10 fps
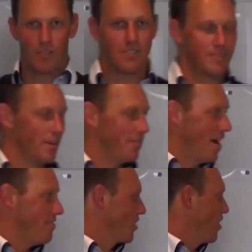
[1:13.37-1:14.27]
This is my
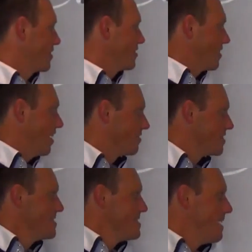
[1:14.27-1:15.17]
favourite kind of stuff.
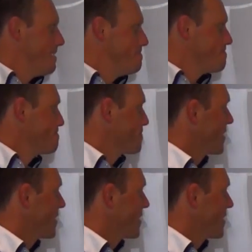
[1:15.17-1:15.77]
I'm